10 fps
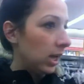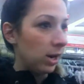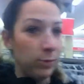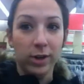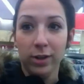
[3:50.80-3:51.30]

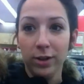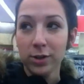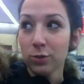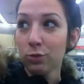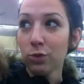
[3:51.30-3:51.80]
And it would have
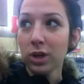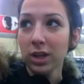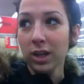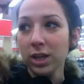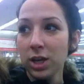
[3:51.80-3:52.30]
looked
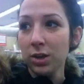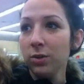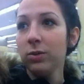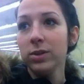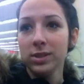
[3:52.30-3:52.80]
really
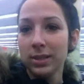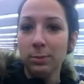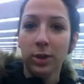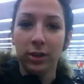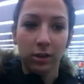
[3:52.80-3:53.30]
cute
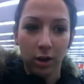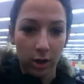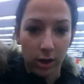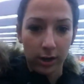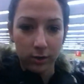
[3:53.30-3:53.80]
somewhere in
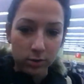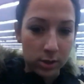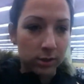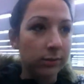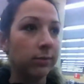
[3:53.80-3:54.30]
our house.